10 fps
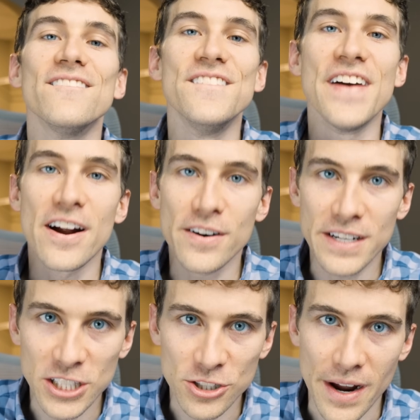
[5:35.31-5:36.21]

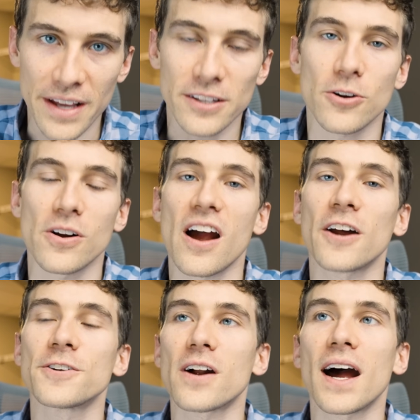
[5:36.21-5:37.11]
very stressed or
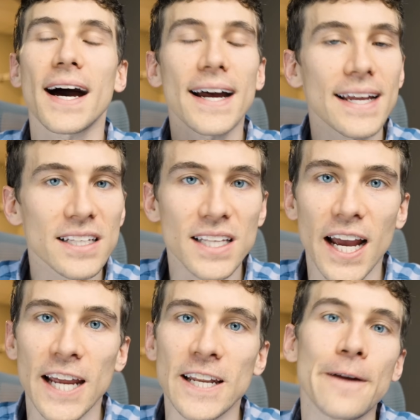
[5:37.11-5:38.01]
under high
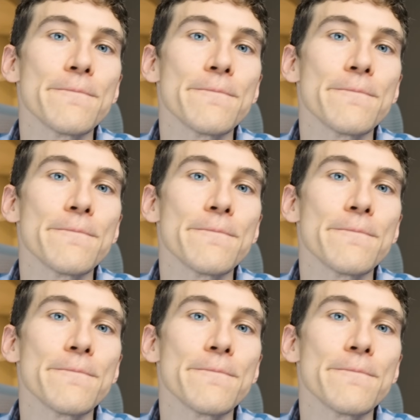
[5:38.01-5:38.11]
anxiety